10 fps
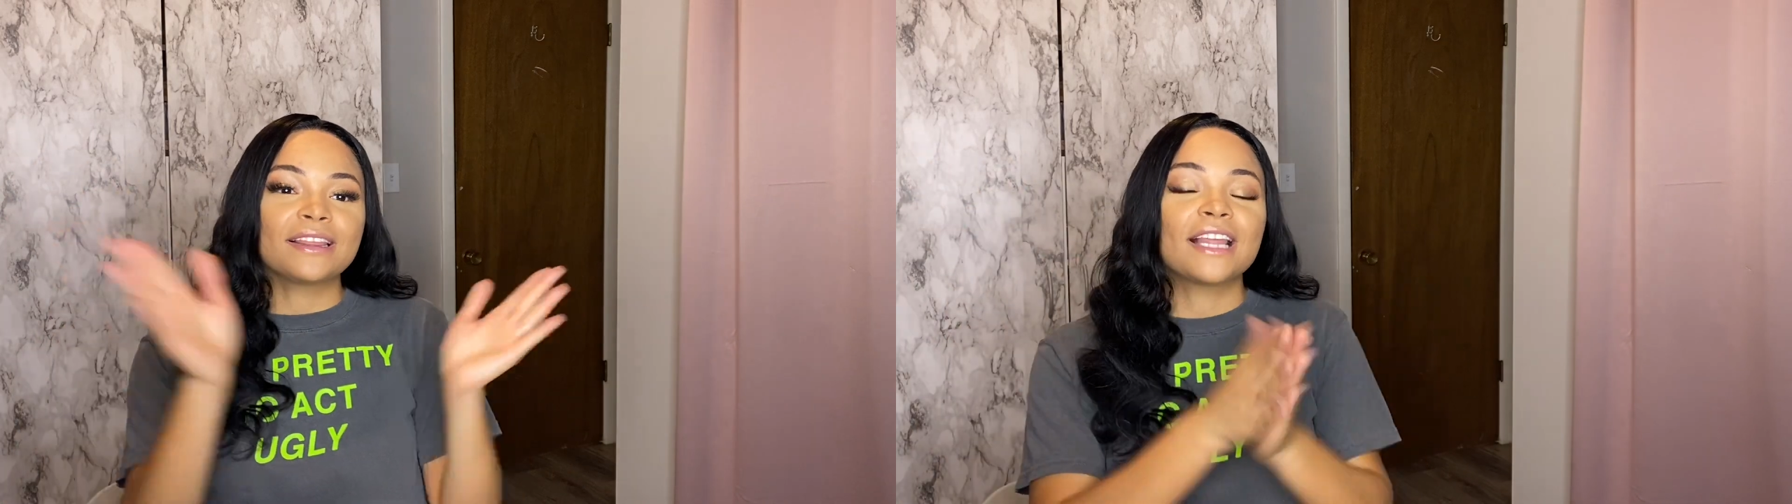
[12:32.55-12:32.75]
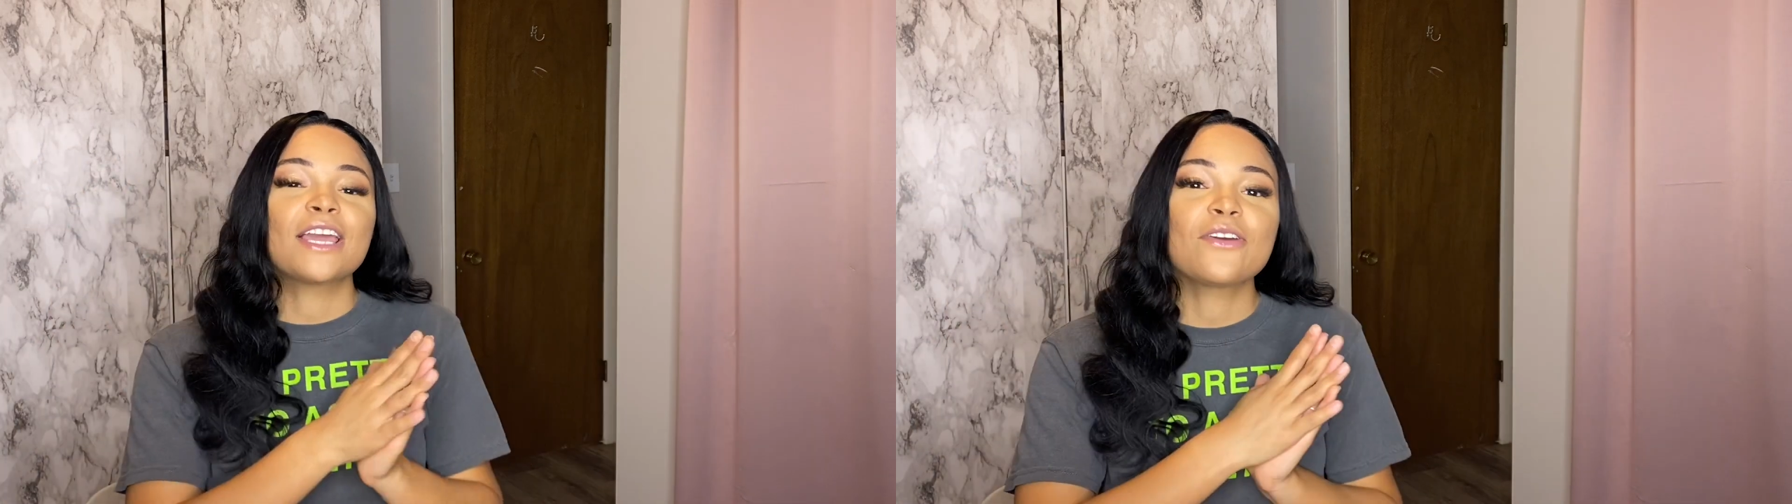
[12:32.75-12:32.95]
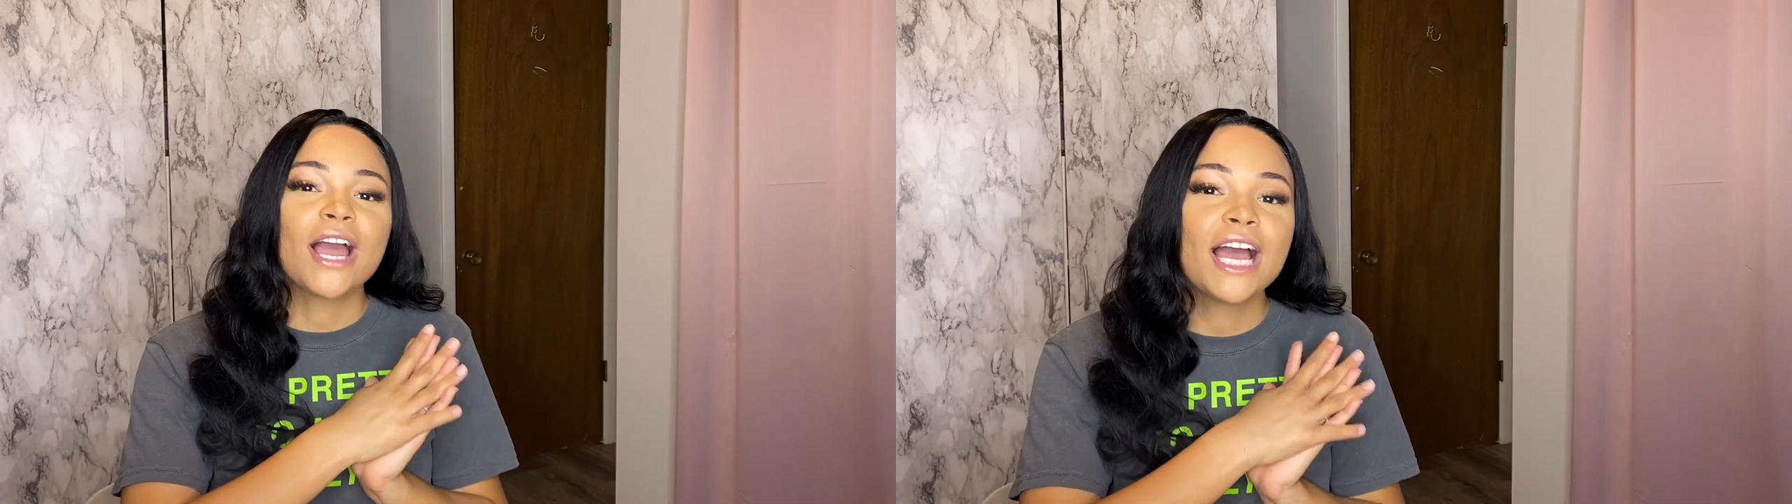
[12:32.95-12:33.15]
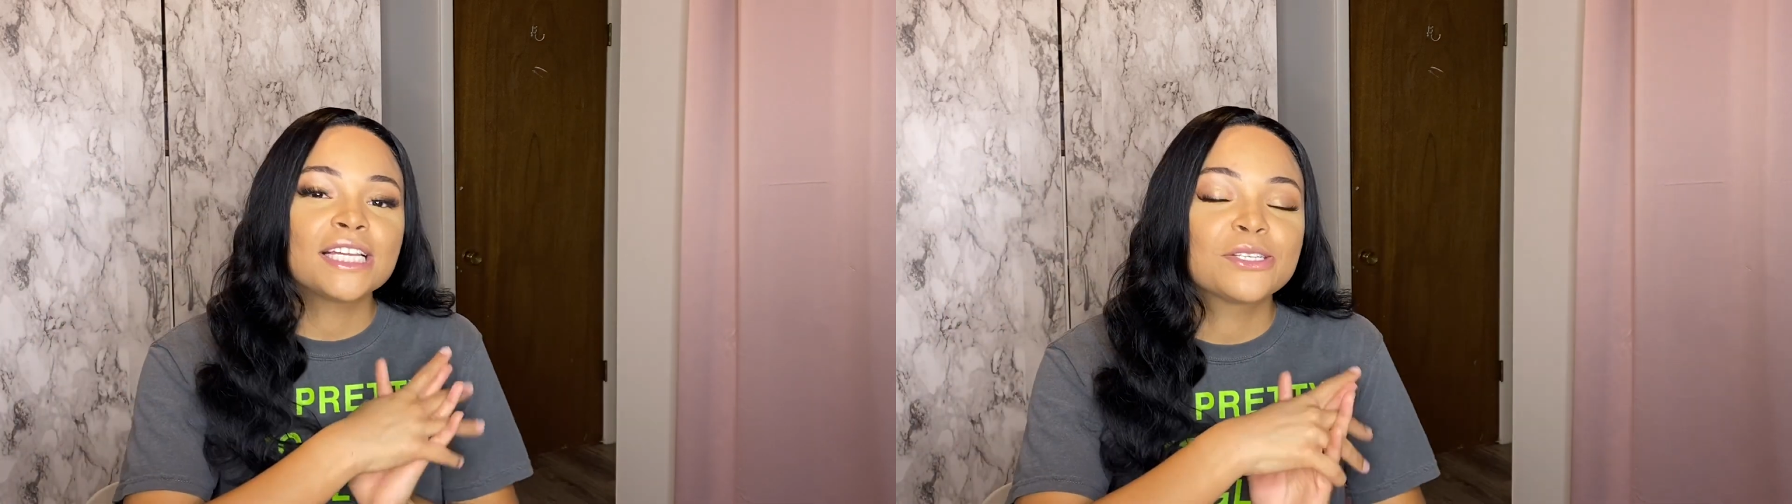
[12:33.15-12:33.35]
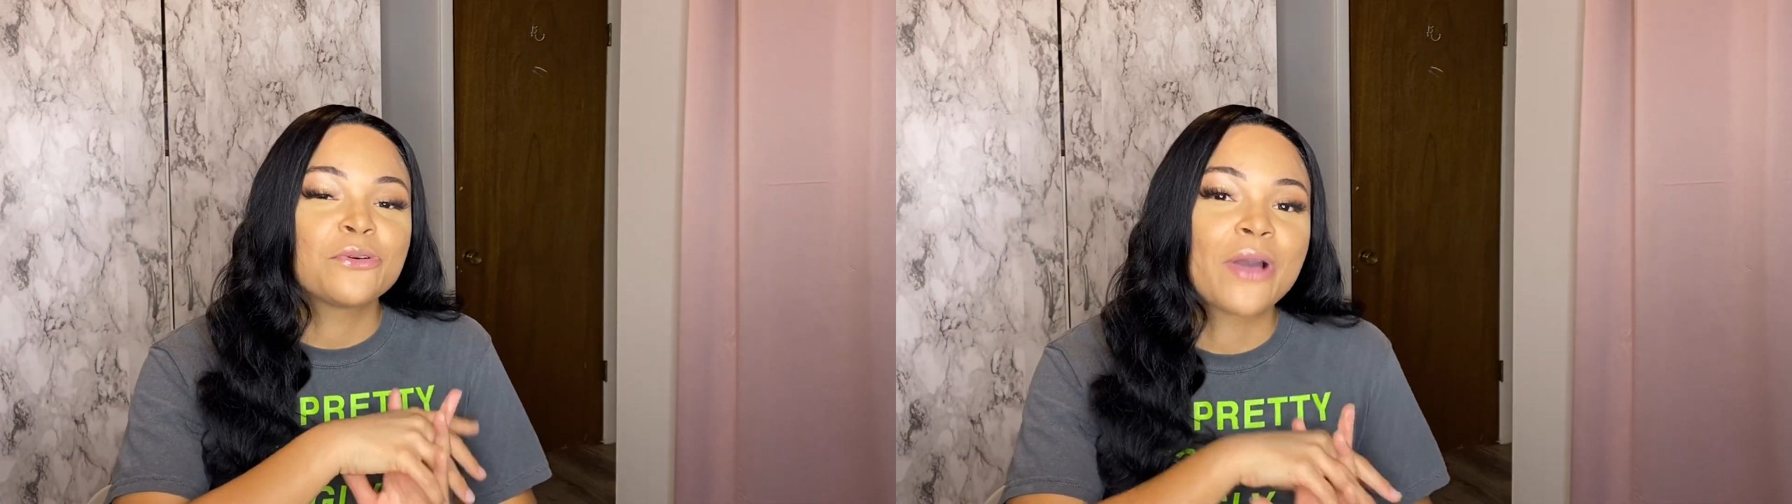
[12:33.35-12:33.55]
Thank you
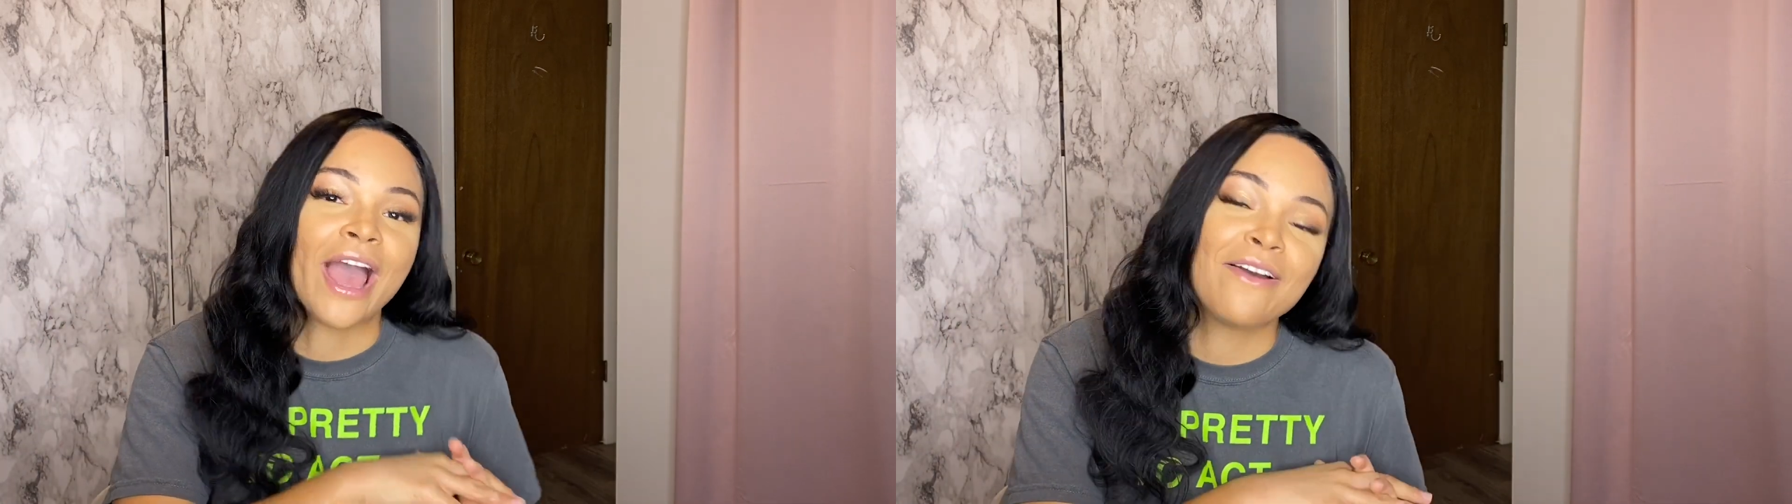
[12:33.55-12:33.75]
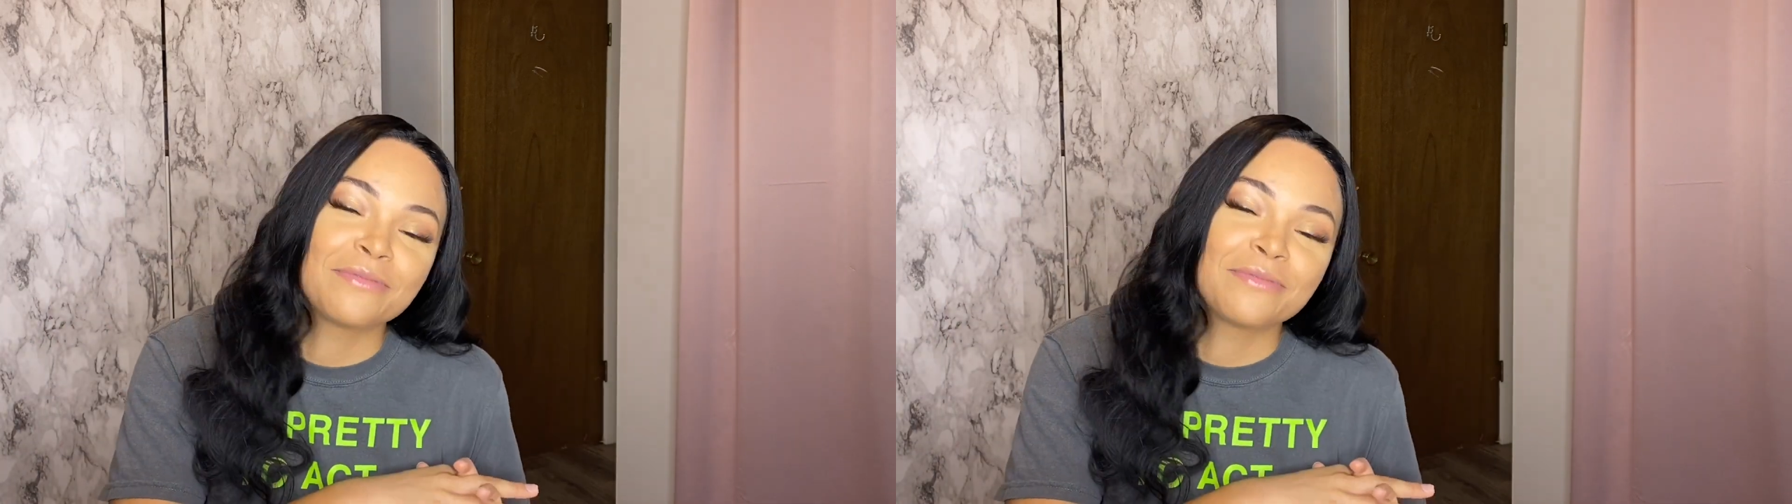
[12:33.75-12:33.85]
guys who have